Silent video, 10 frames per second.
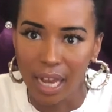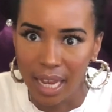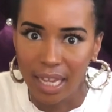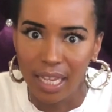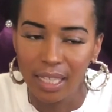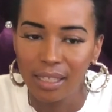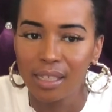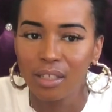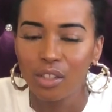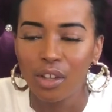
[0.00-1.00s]
Nikes.
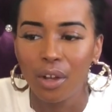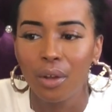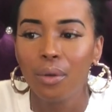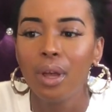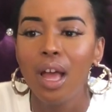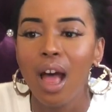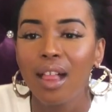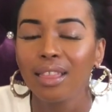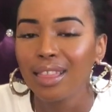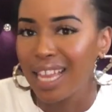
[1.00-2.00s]
So
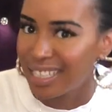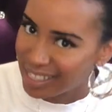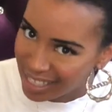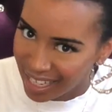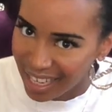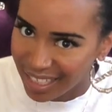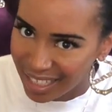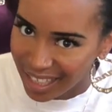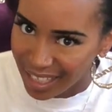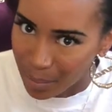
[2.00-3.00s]
let's dig into
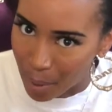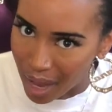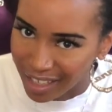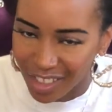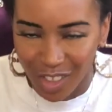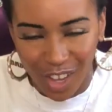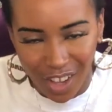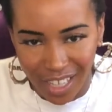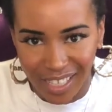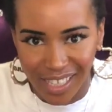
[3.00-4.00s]
this box so y'all
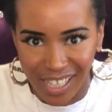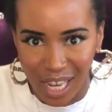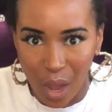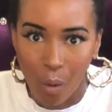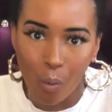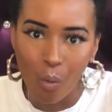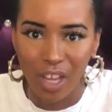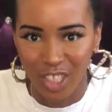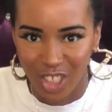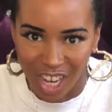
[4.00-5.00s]
can see
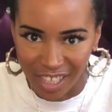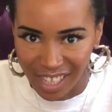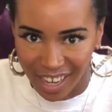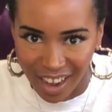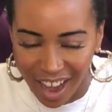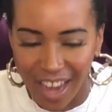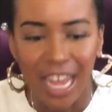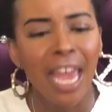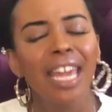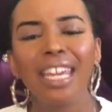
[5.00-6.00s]
what Shox I got.
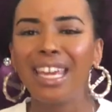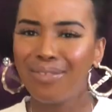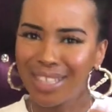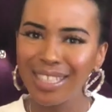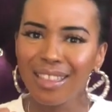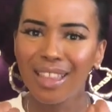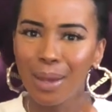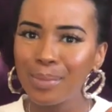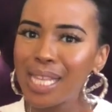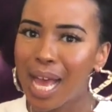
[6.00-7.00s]
Give this a
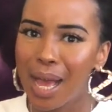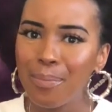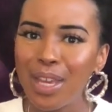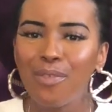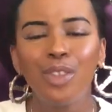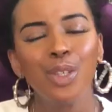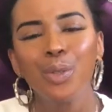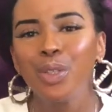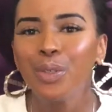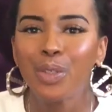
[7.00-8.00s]
thumbs up if you
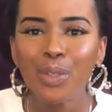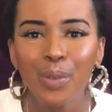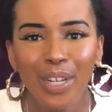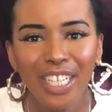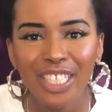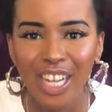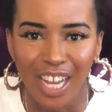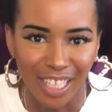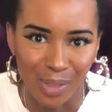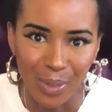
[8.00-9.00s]
used to wear
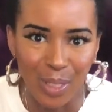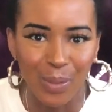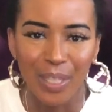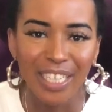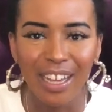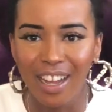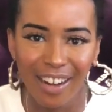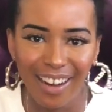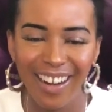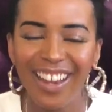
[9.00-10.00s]
Shox when you were
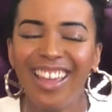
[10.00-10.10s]
younger.